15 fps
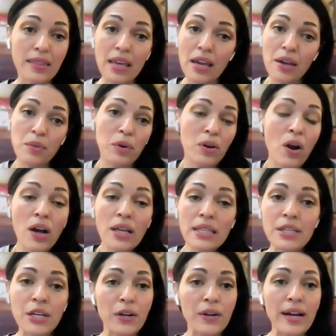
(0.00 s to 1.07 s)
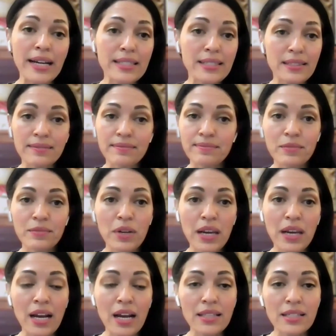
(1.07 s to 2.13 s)
they were all incorrect
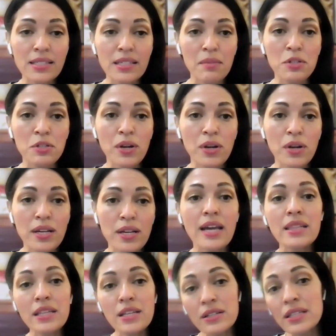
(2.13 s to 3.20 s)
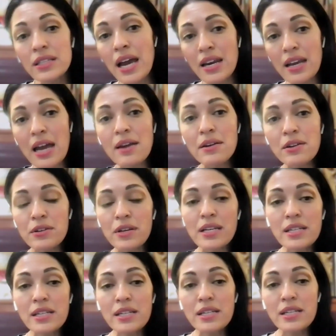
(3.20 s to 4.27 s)
when I got the skip trace. I
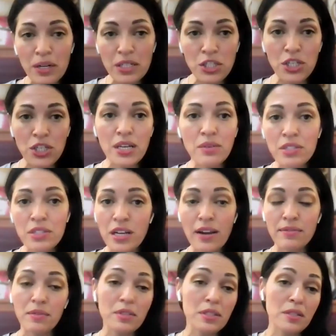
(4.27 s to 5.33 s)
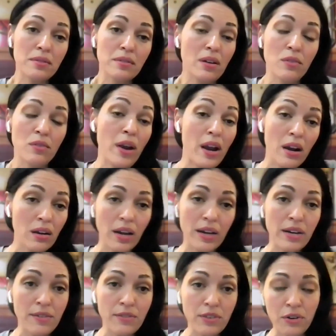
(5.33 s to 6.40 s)
created a spreadsheet, which I was a rare.
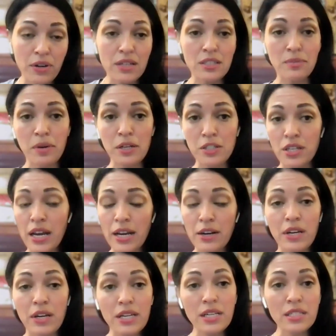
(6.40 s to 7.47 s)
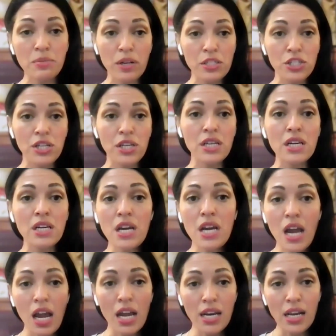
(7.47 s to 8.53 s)
I never created a spreadsheet. I created a spreadsheet
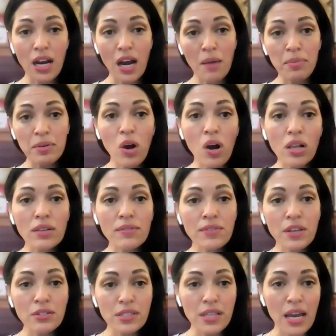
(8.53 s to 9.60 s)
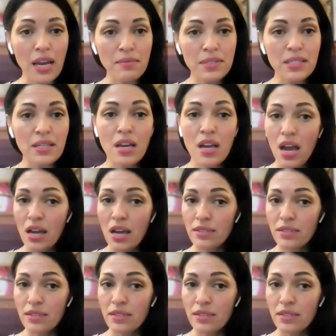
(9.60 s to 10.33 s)
and I copied all of those names